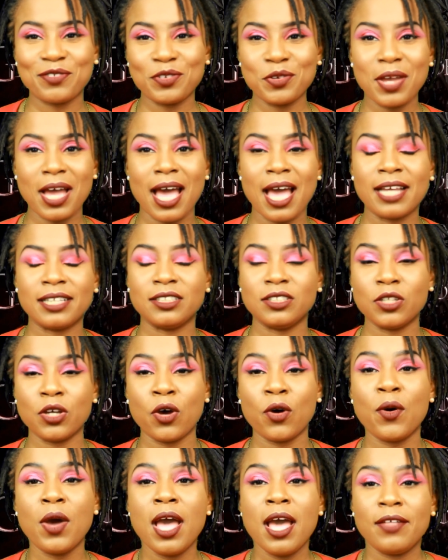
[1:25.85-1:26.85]
if you guys
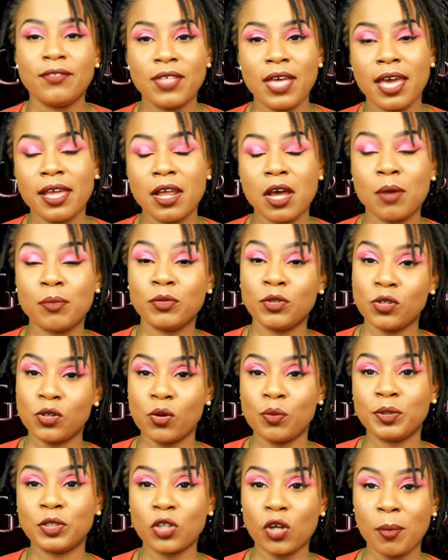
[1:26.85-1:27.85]
know that, um, you
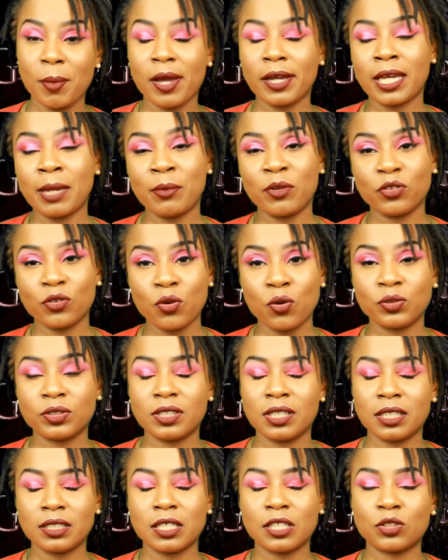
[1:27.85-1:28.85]
know, we talk about Game of
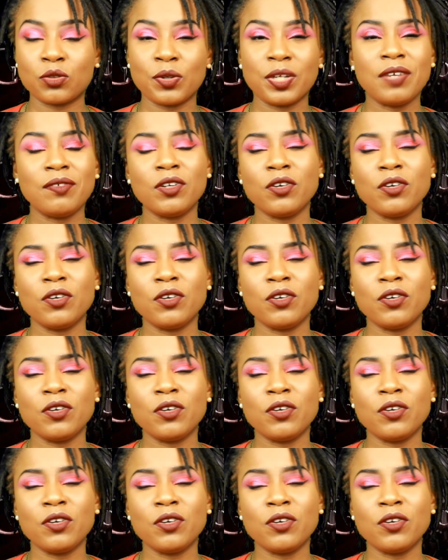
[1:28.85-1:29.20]
Thrones and things of that sort,